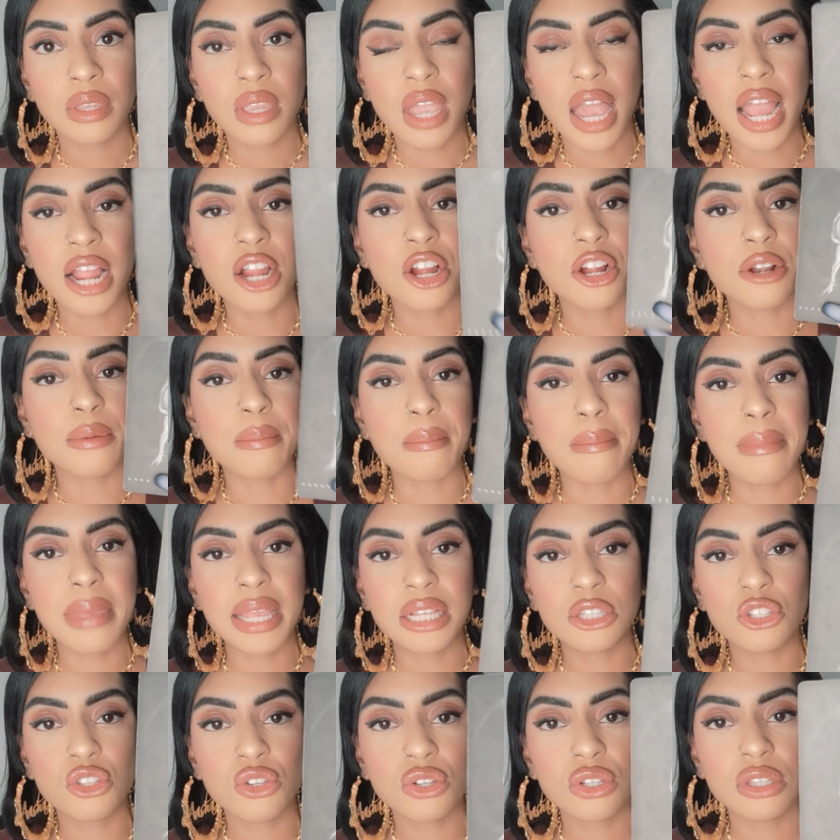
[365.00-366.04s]
I heard
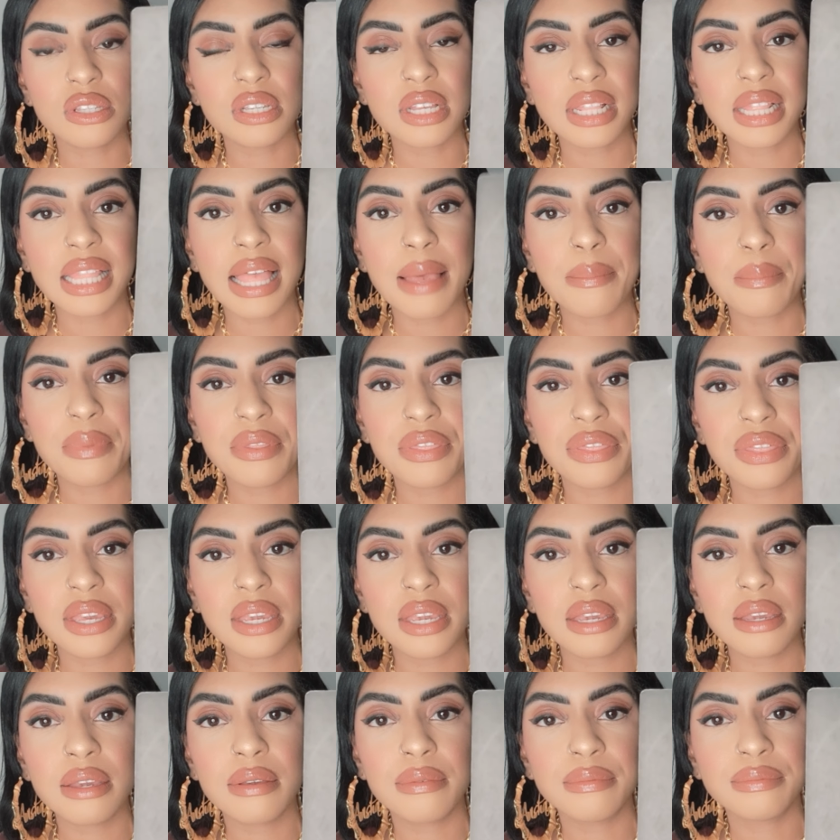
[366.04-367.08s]
mental
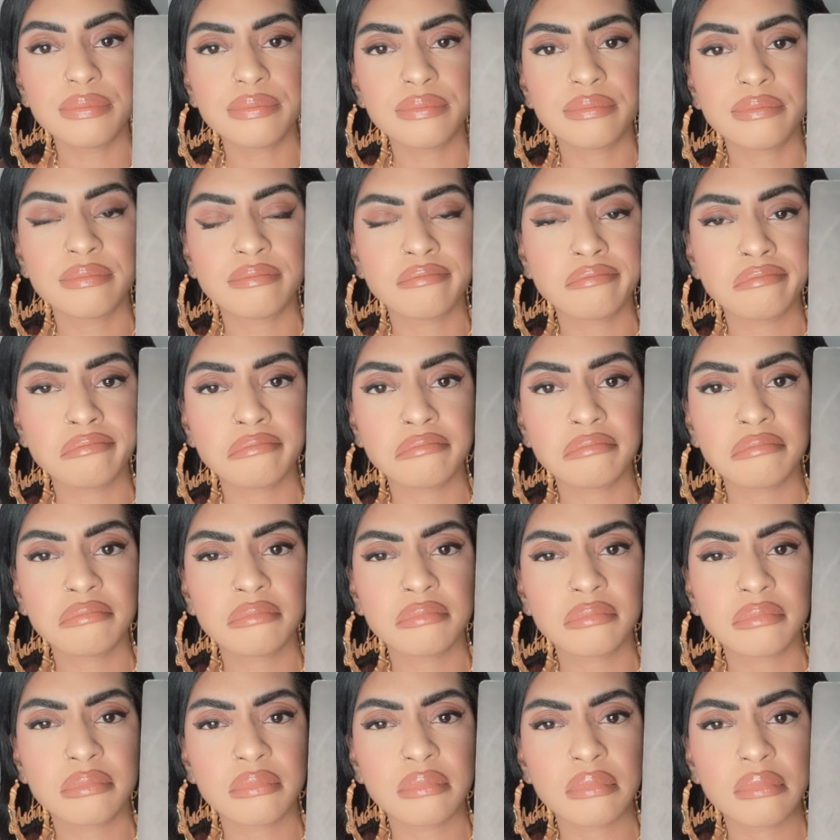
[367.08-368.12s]
telepathy.
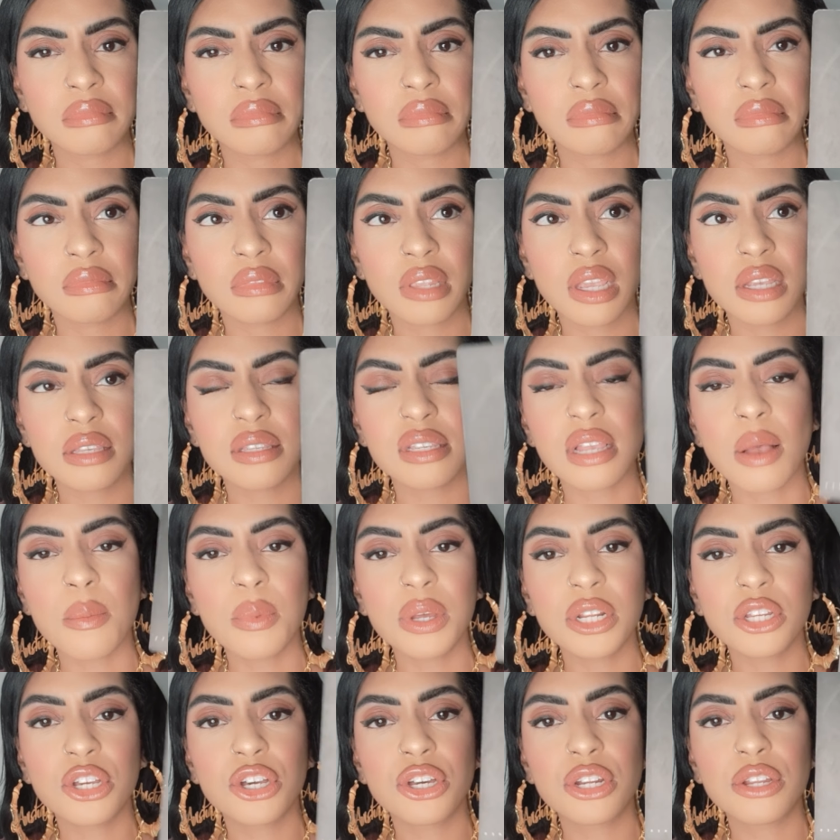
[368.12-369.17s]

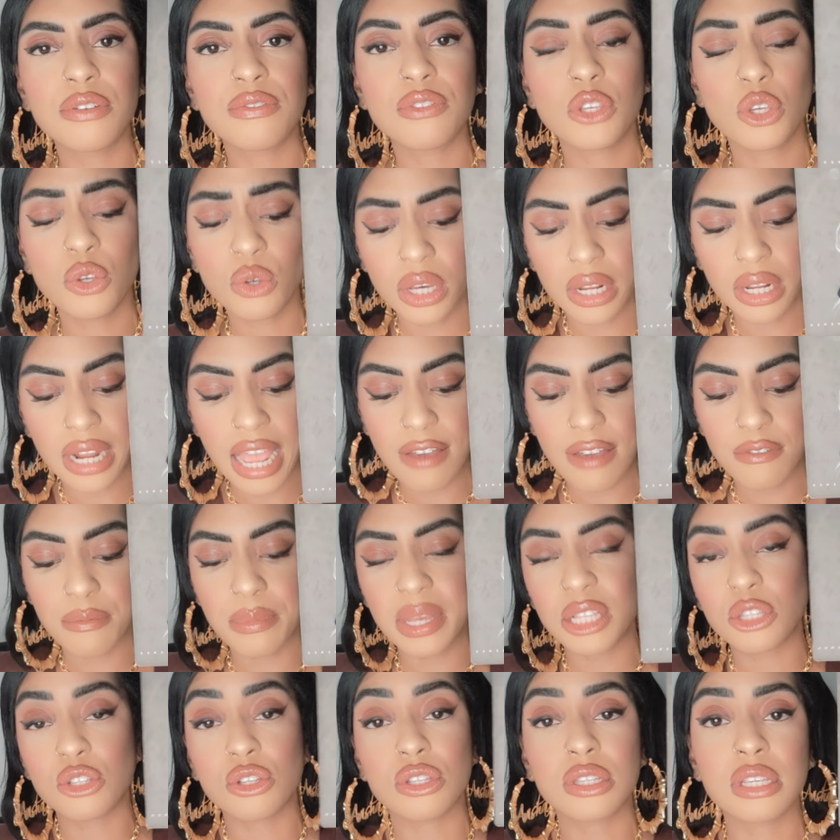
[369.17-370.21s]
Someone could have, you could have
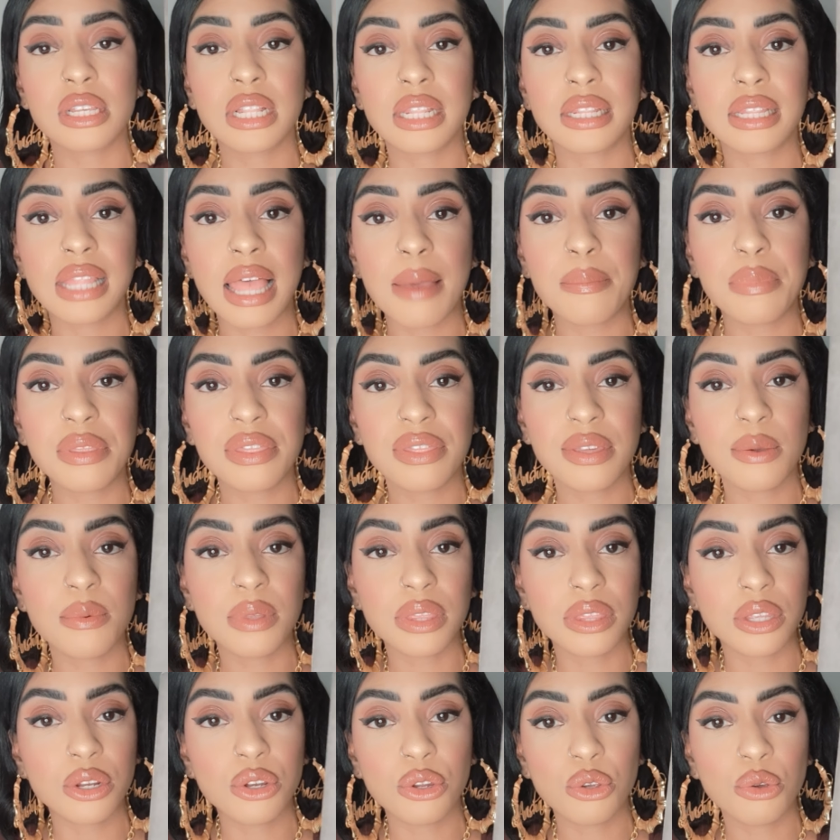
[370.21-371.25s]
mental telepathy
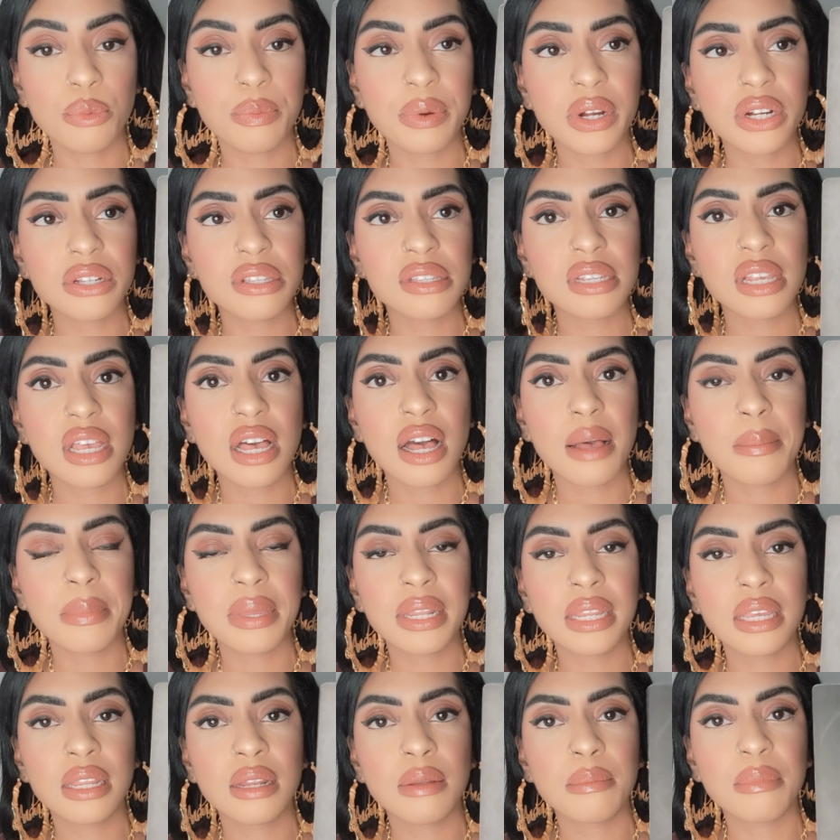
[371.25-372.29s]
with the new person coming
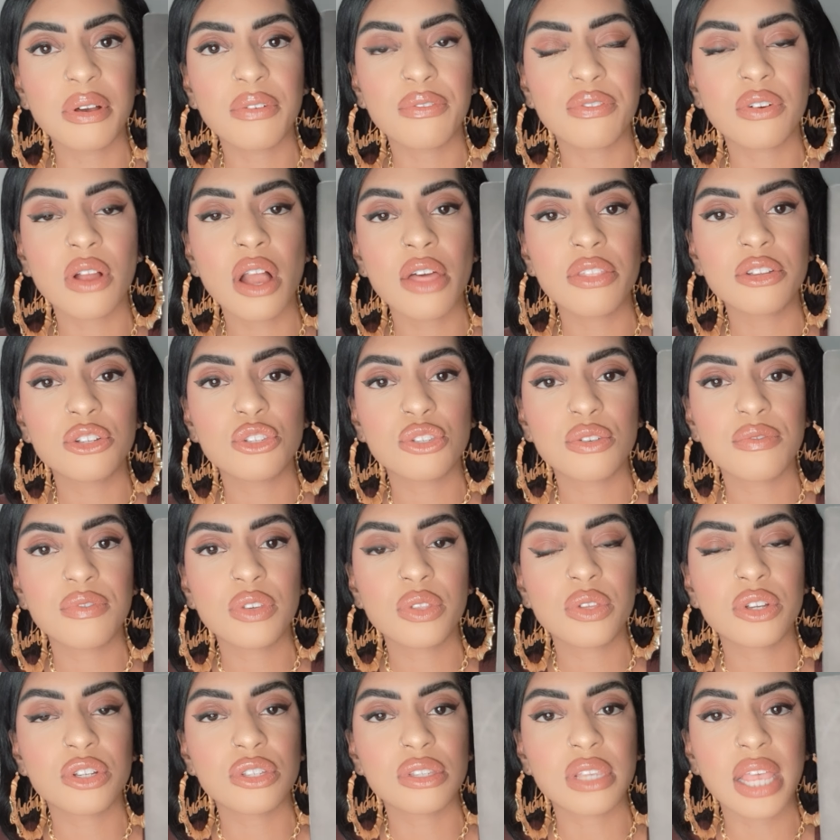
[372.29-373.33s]
in, but for others of you,
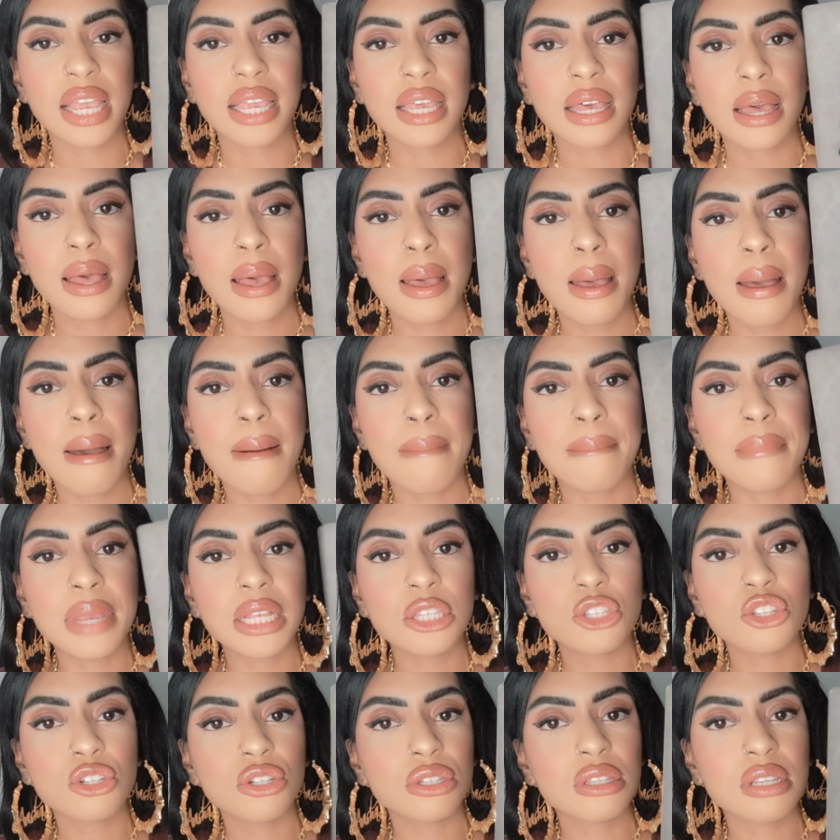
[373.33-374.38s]
there's like
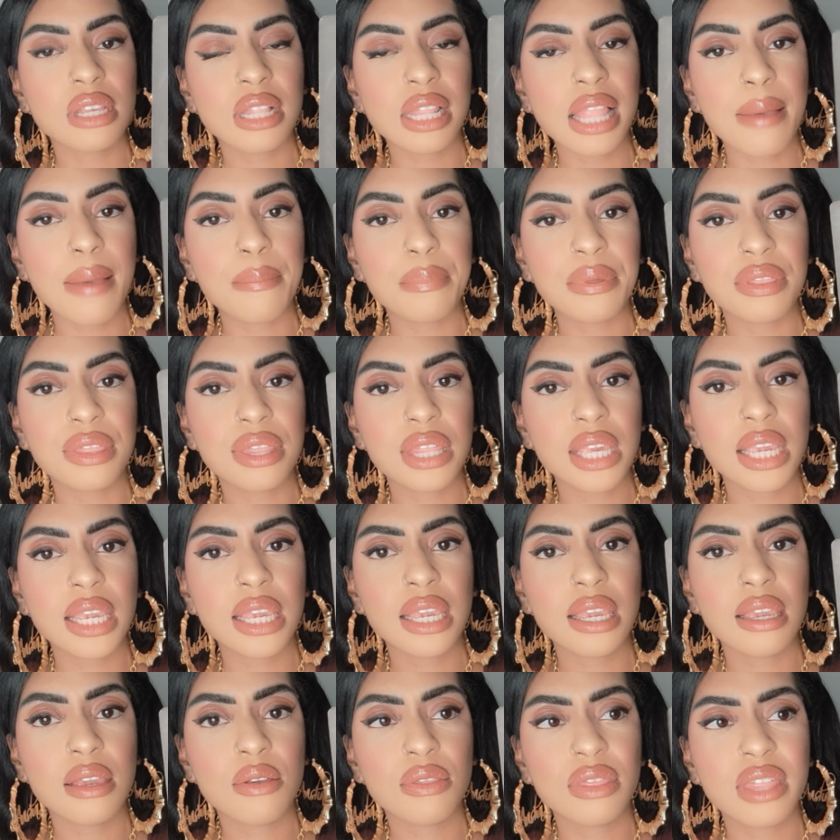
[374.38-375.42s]
mental
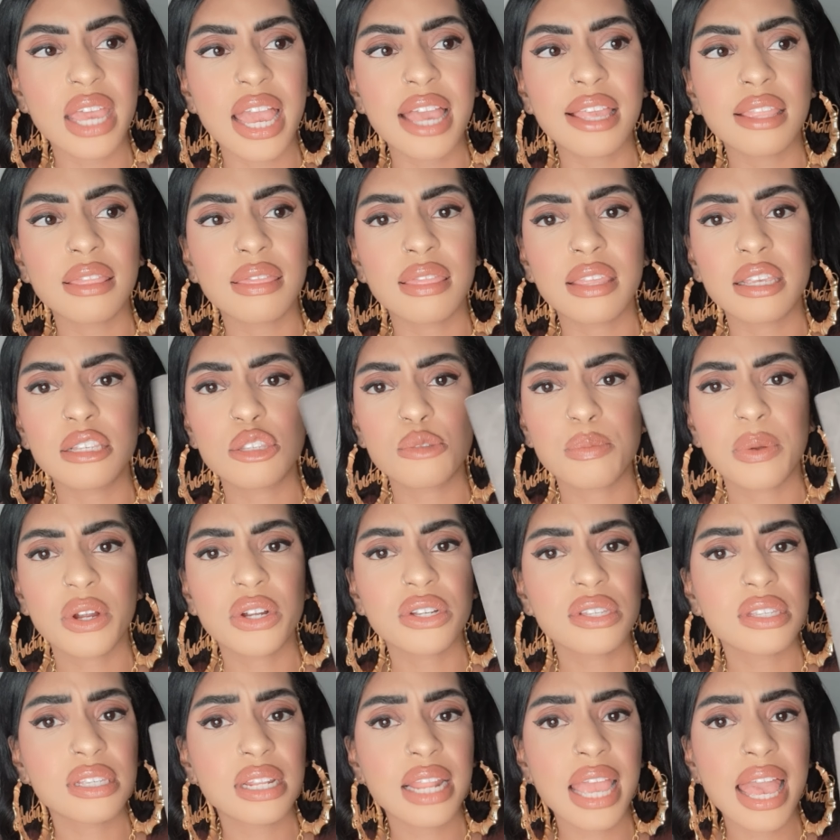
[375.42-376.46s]
telepathy that this
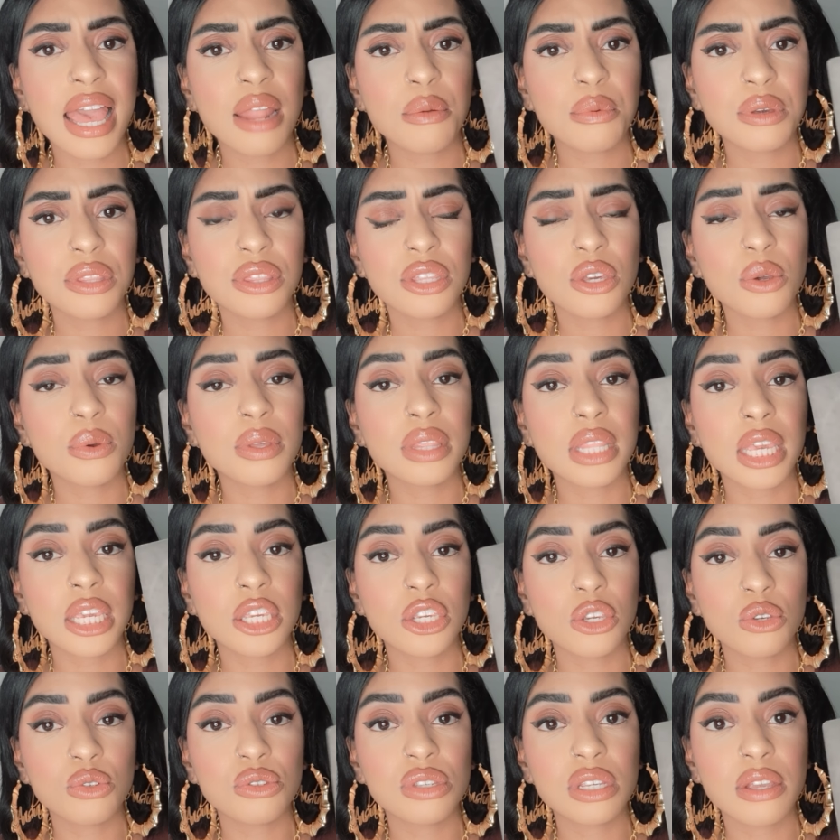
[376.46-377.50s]
person had with you and they
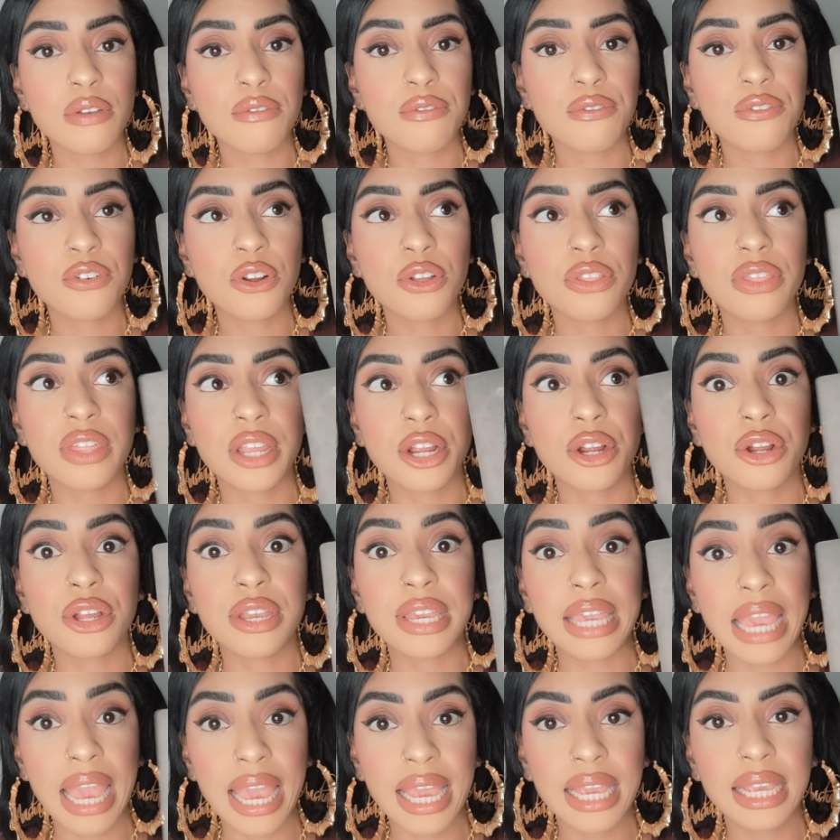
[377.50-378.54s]
used it for their
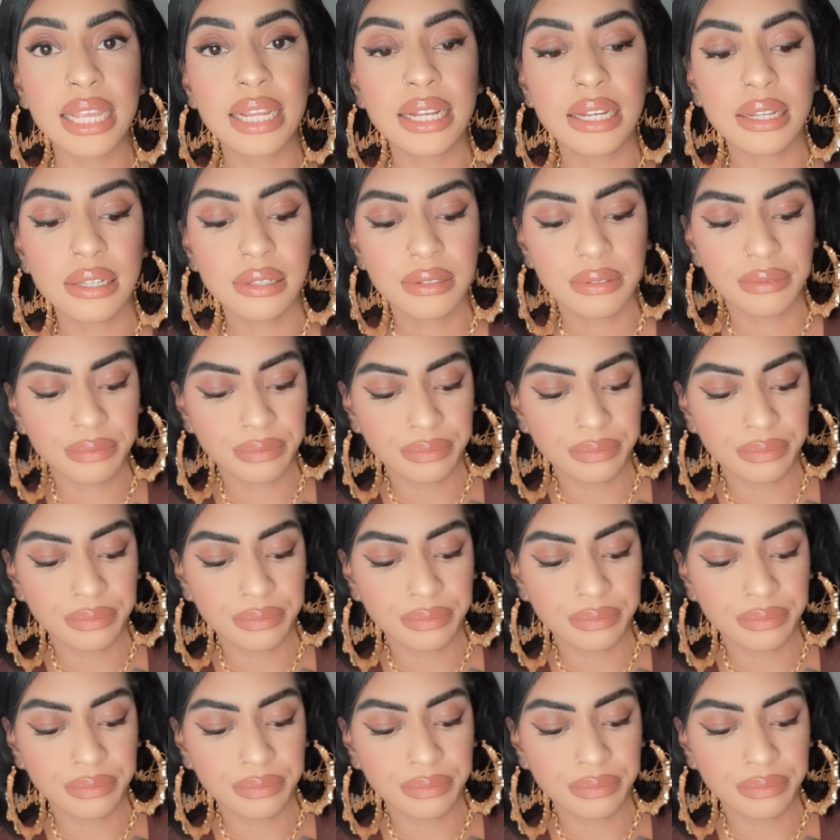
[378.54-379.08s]
gain.